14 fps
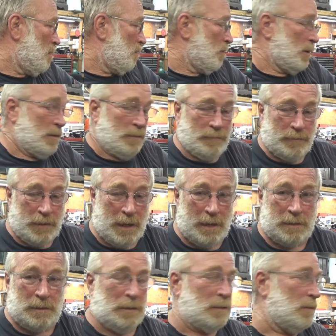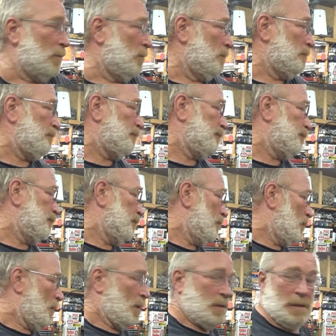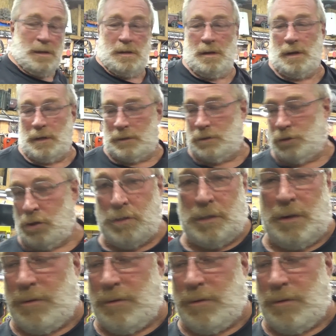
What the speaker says: Well, that little, I'll show you, I